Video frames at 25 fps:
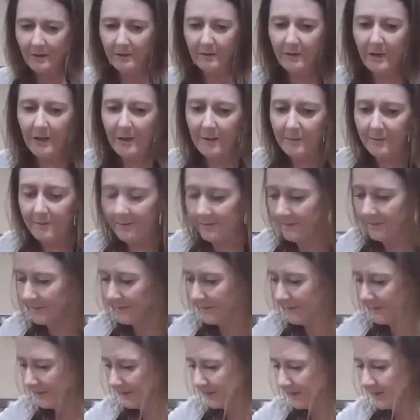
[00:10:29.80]
Alright,
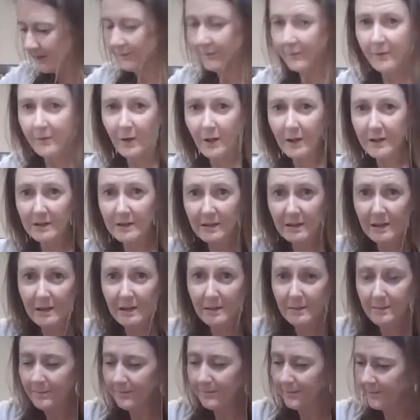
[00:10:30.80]
then
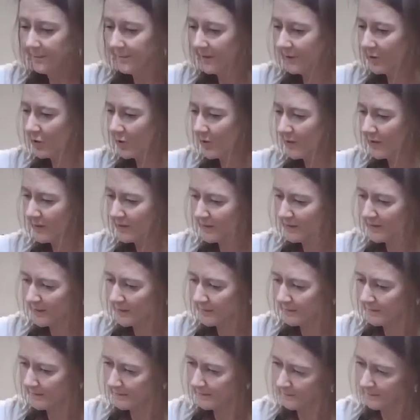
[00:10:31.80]
finally the cheese.